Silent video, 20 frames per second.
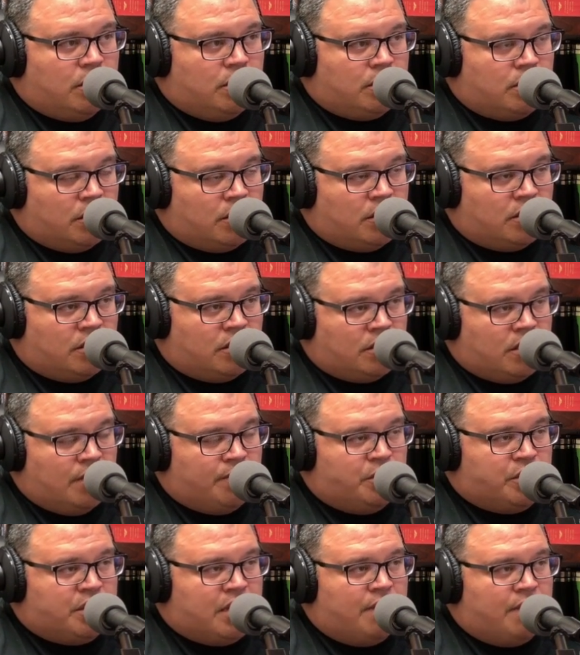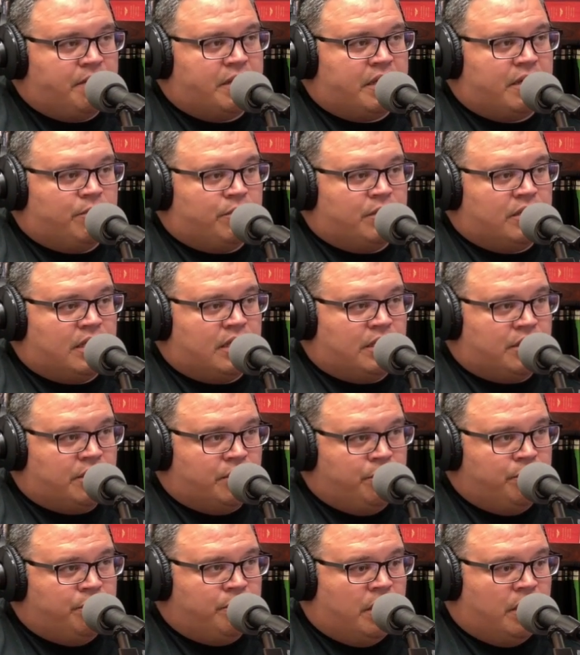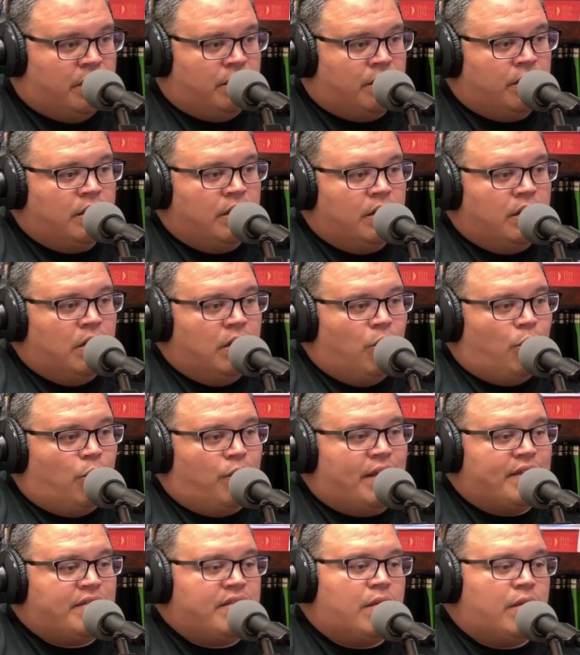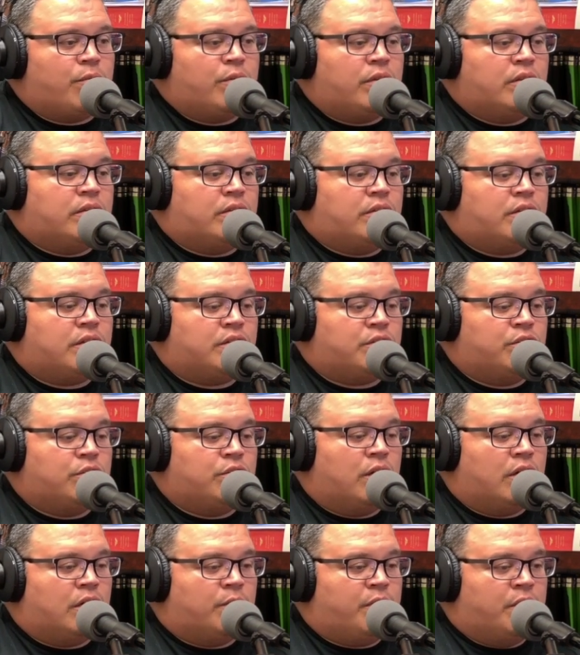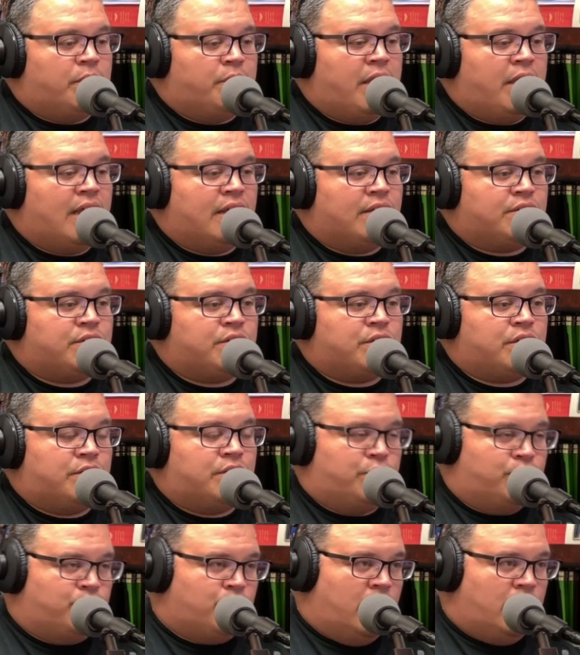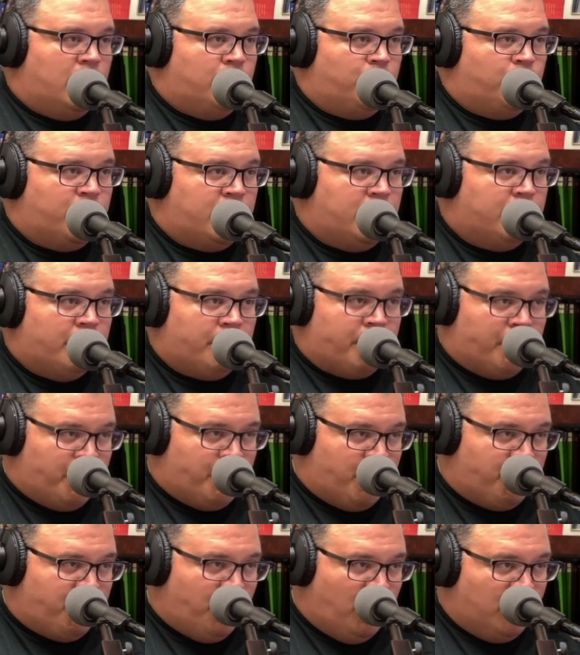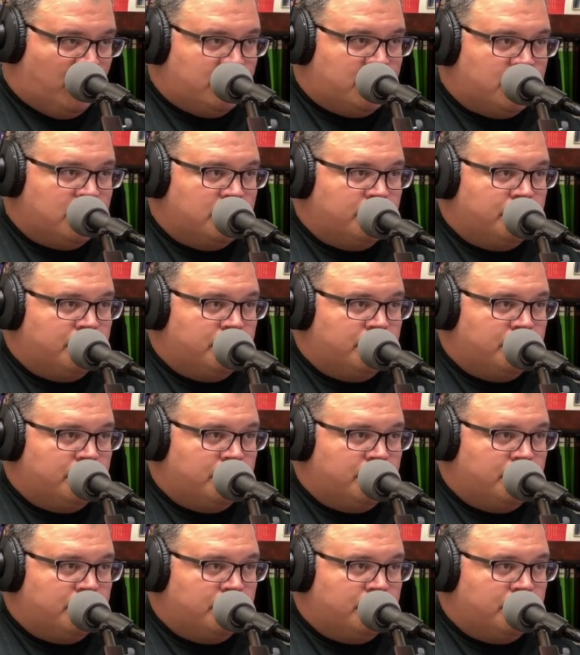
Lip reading: Because the devil's advocate would say to you then, well, that's not really because you know how to be a man. It's just because you're trying to redeem him from your faults.